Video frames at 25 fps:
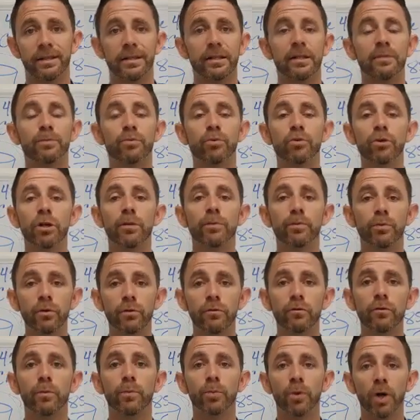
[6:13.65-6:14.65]
In the
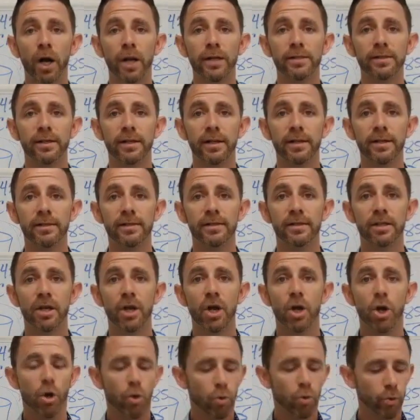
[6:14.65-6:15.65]
pre-approval process,
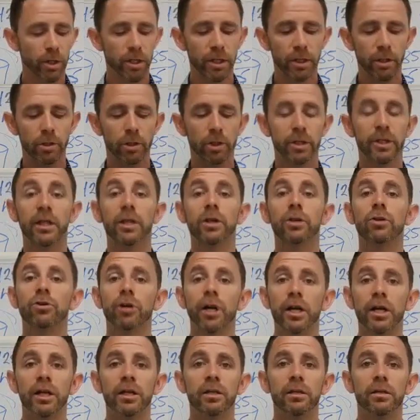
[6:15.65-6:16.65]
we're going to look at
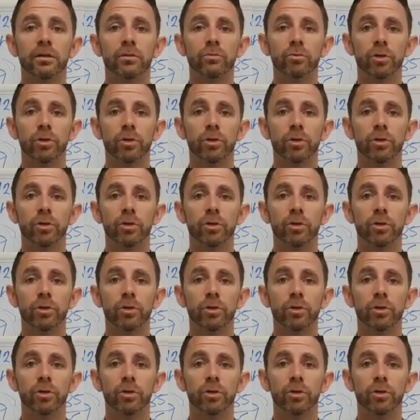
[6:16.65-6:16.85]
credit.